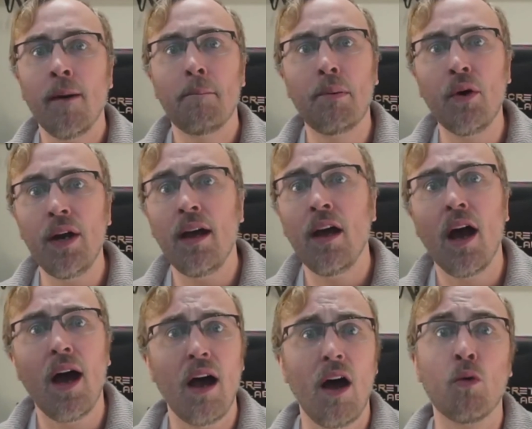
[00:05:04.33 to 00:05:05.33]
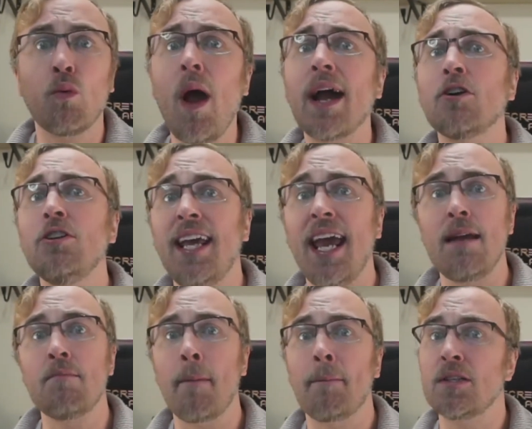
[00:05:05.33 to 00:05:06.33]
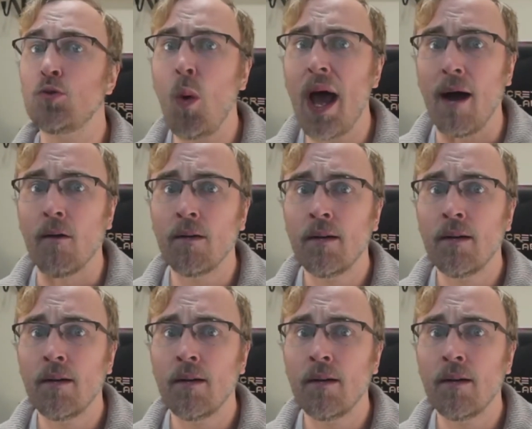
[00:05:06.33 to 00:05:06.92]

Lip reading: put a record game up as well.